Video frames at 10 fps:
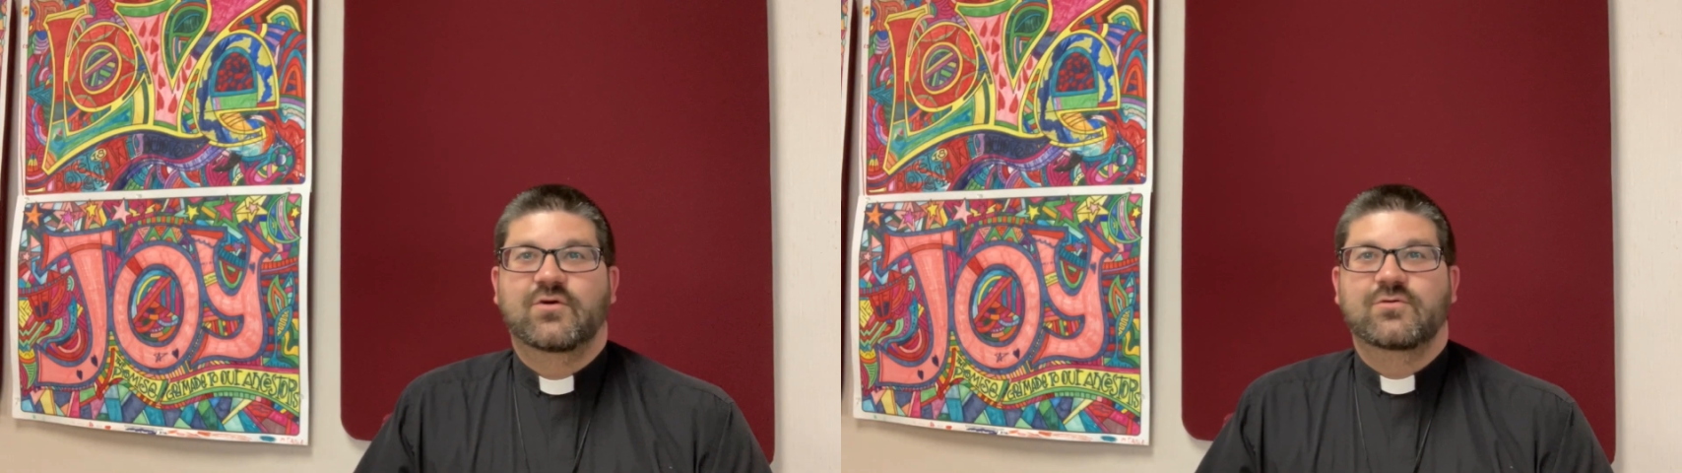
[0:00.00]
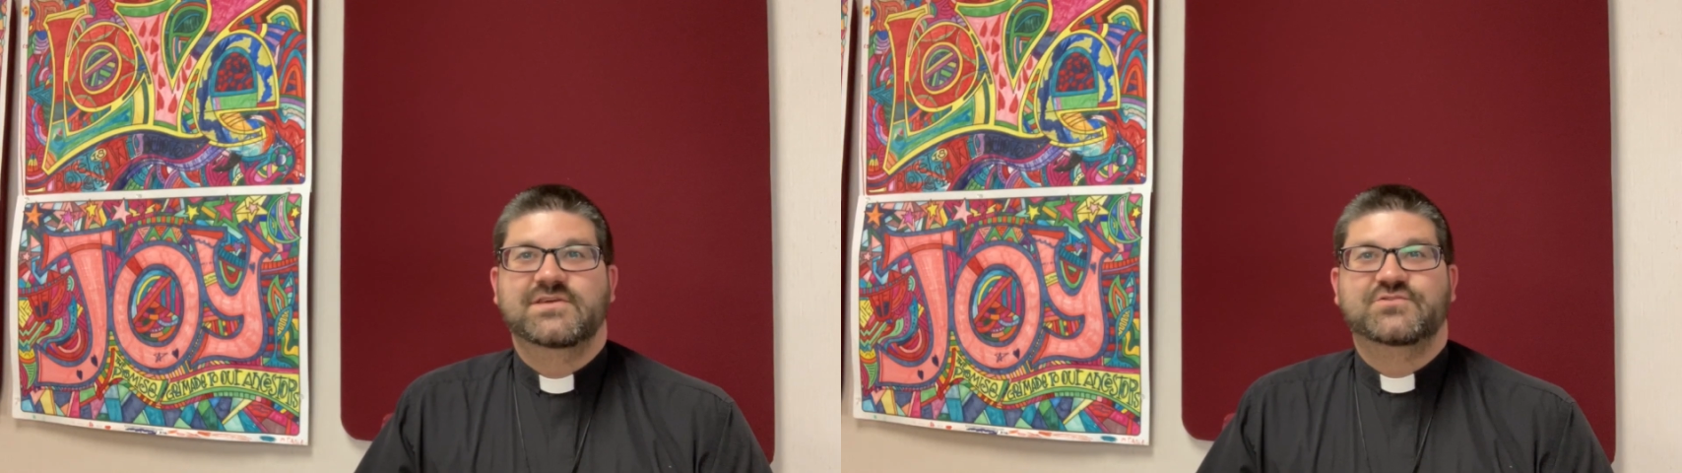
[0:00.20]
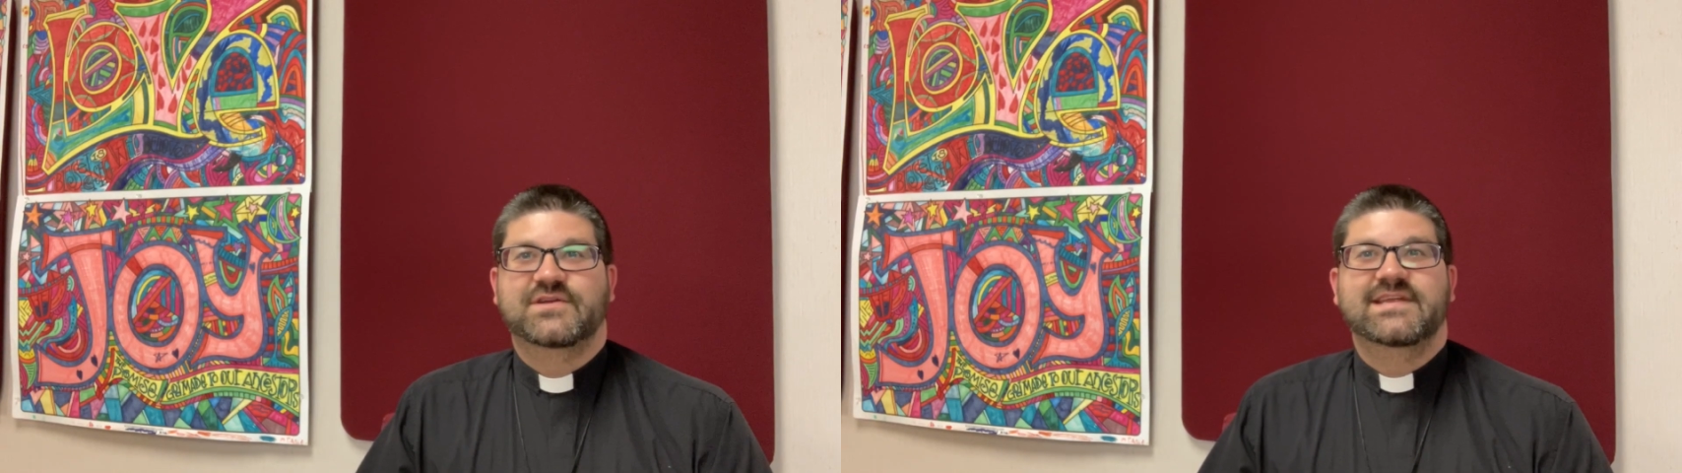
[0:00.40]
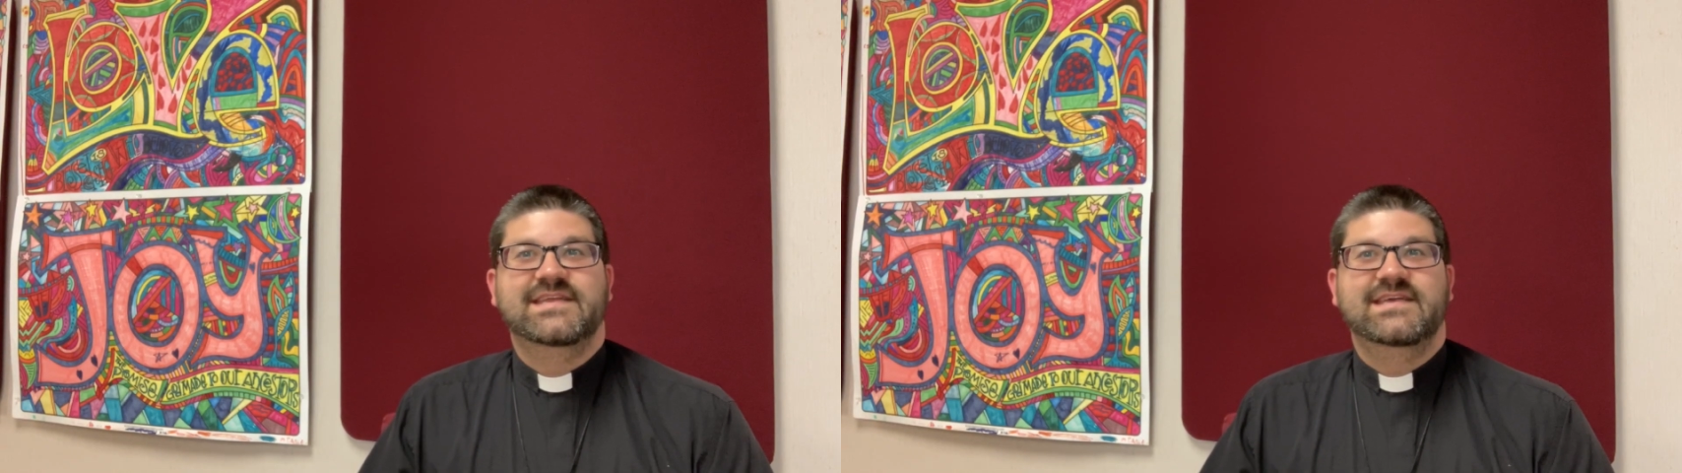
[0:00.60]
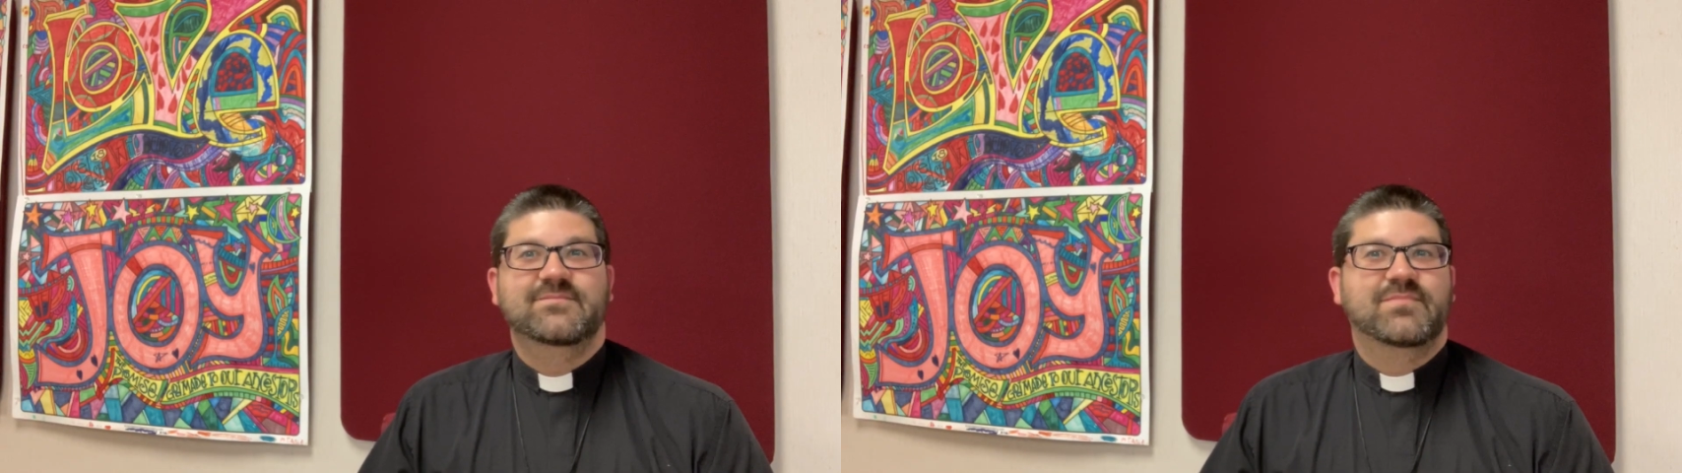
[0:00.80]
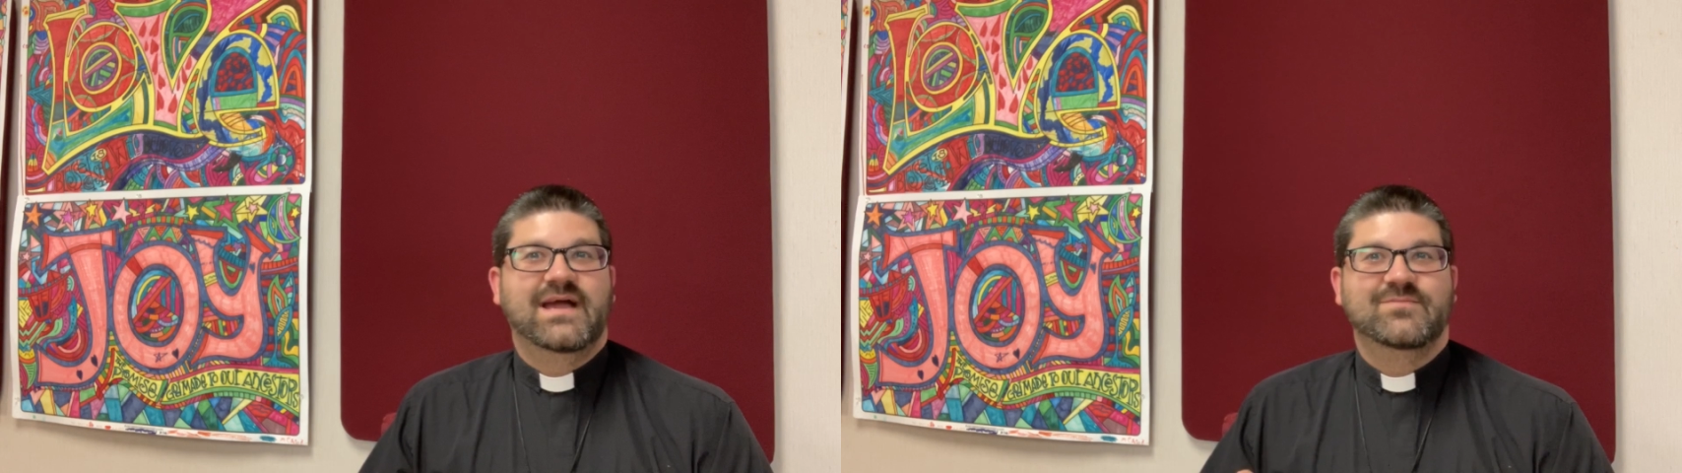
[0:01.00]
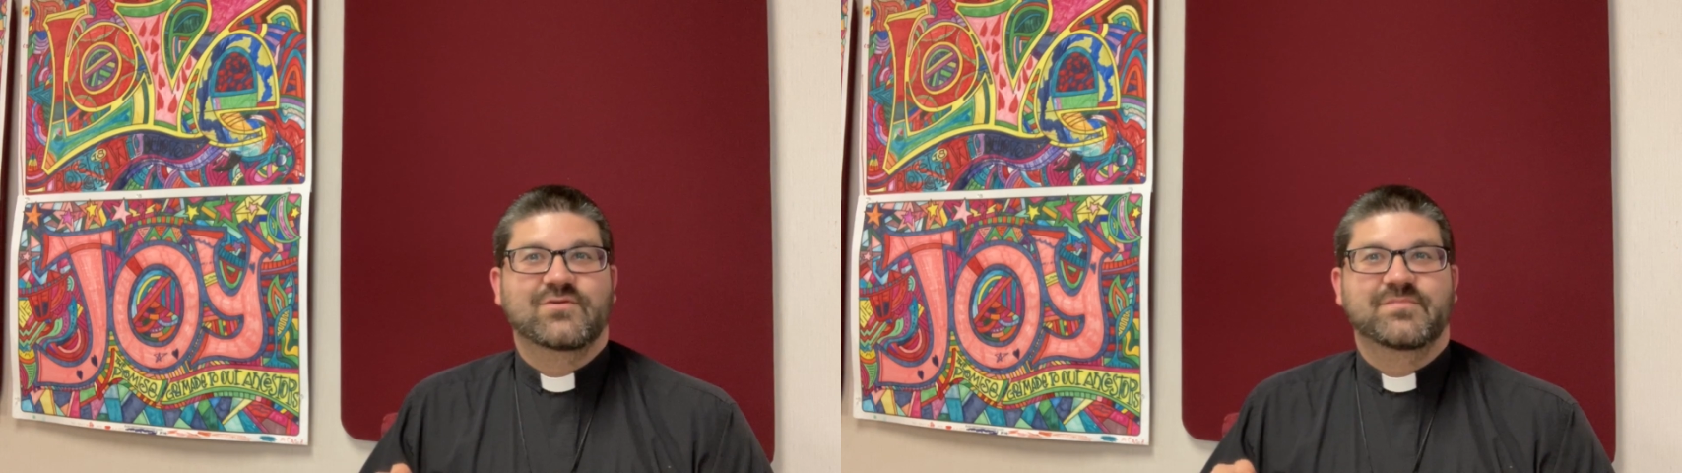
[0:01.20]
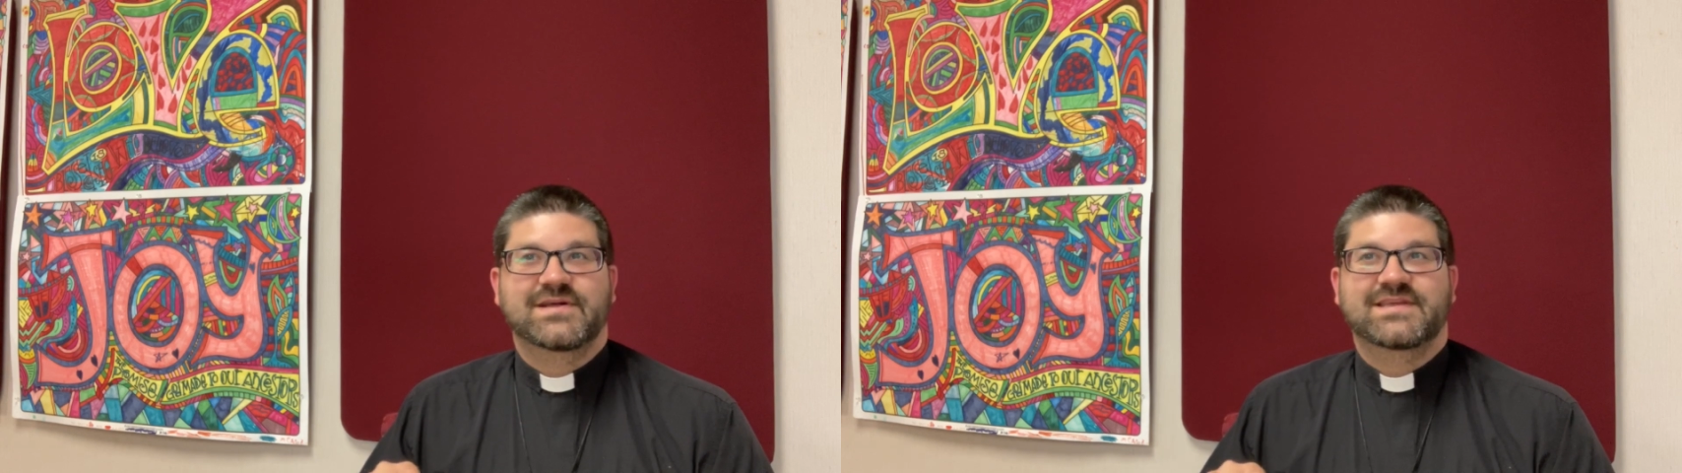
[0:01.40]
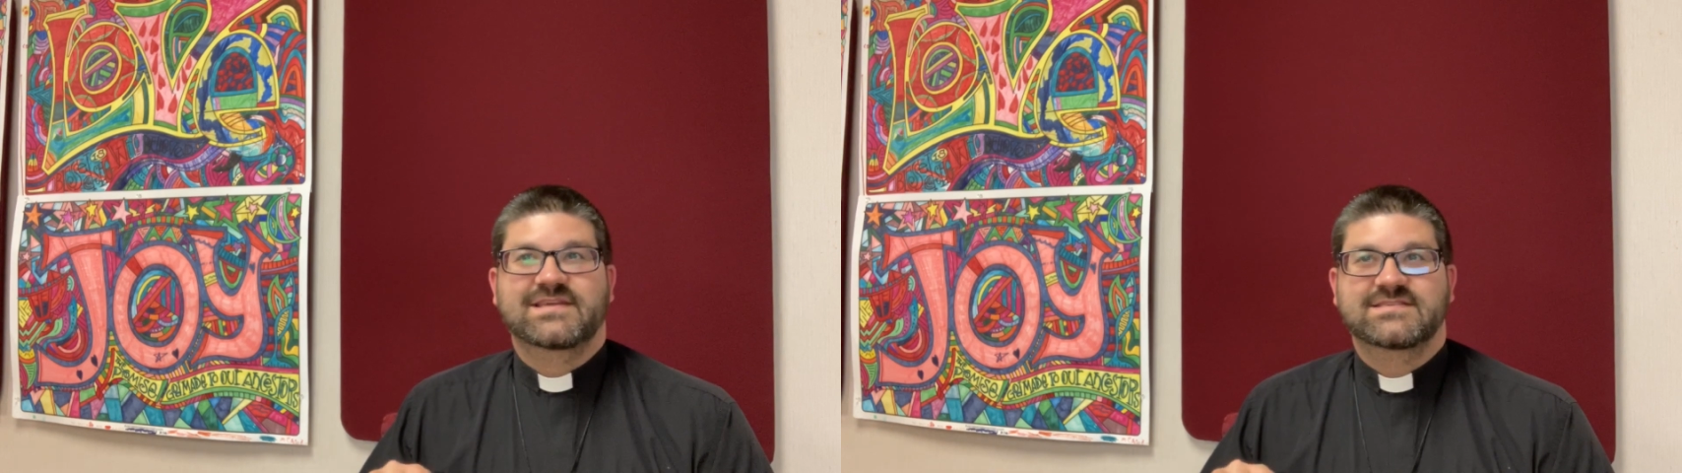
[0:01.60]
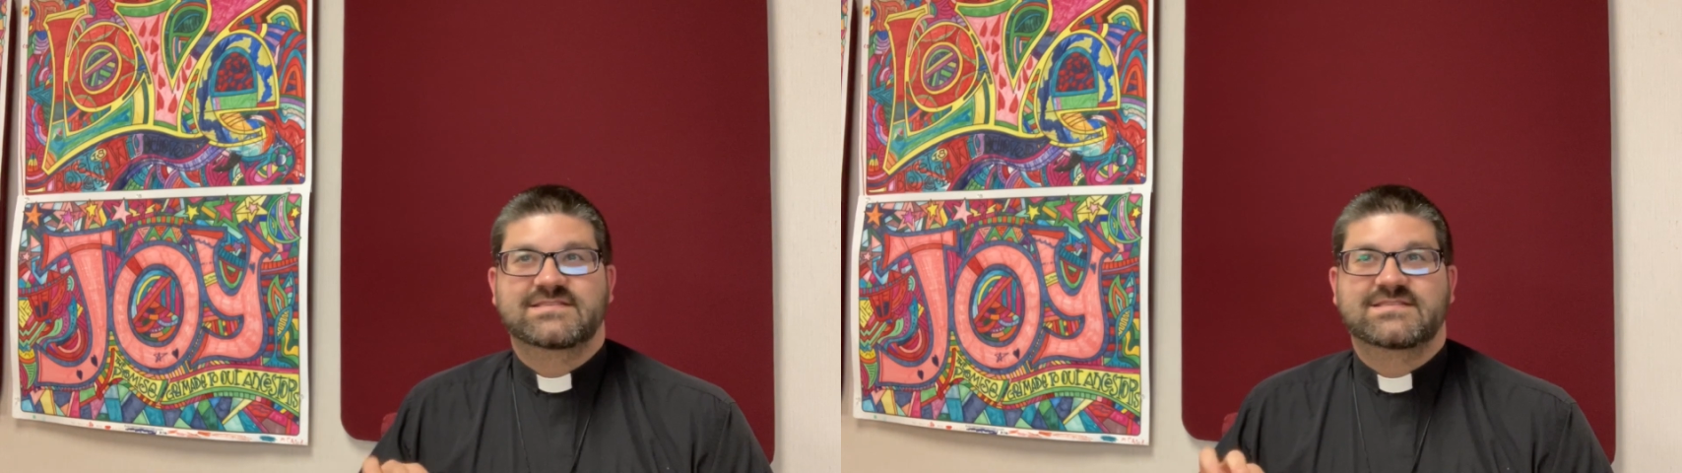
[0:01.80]
Holy Trinity Bible
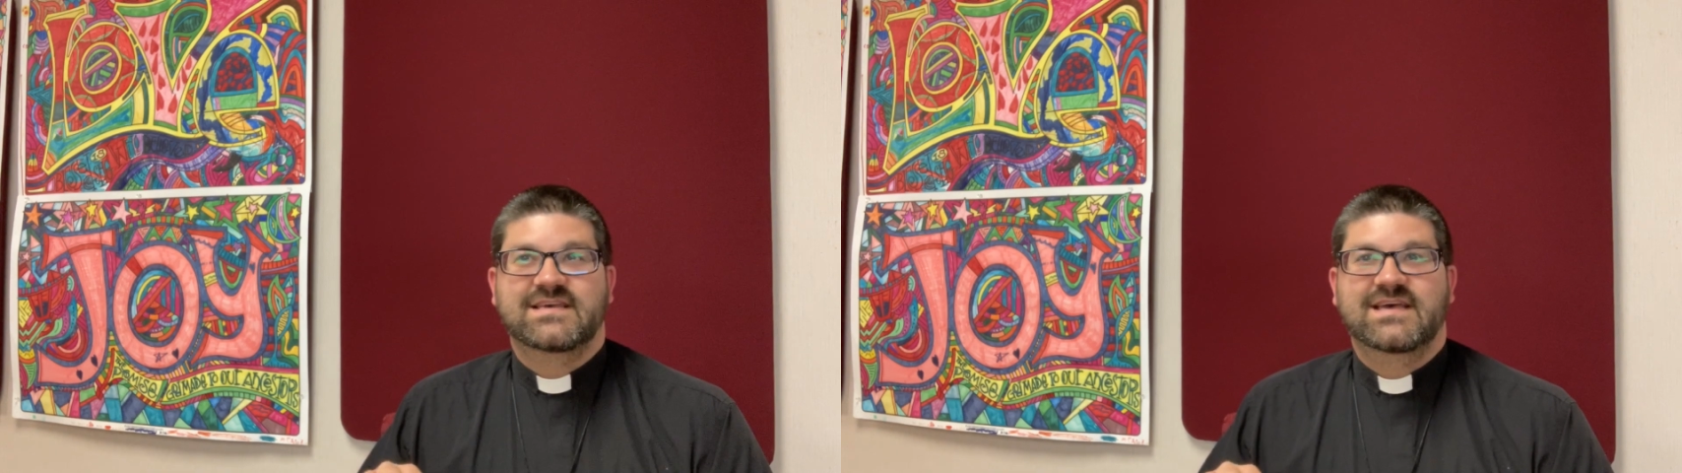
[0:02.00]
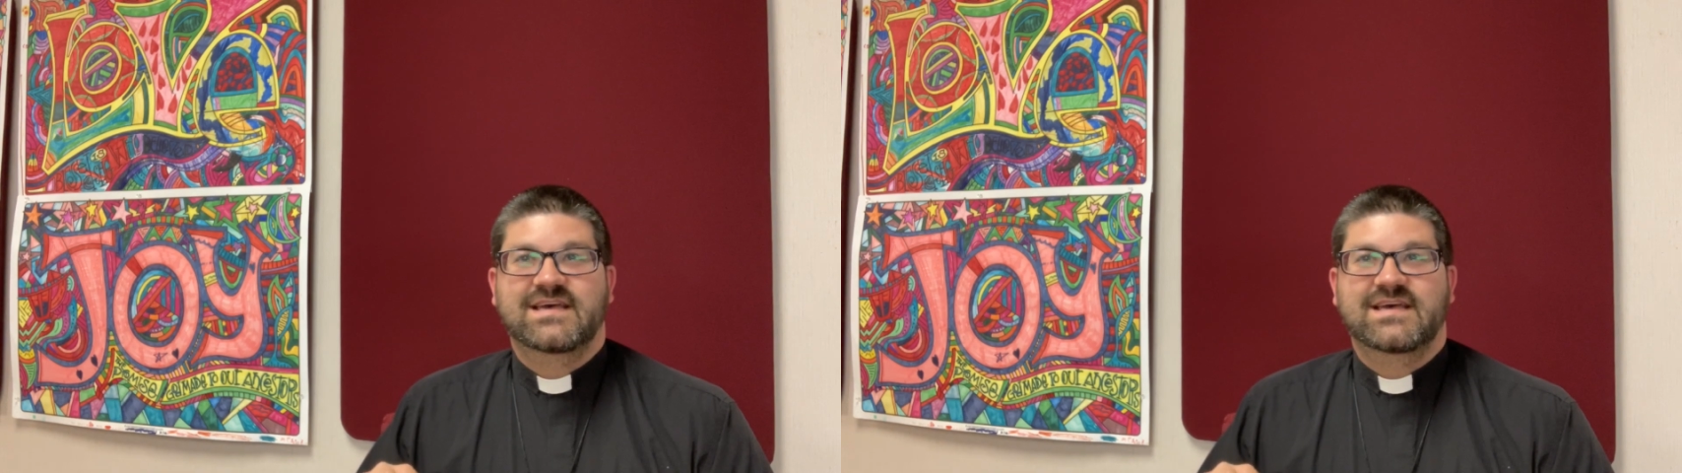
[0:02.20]
Buddies.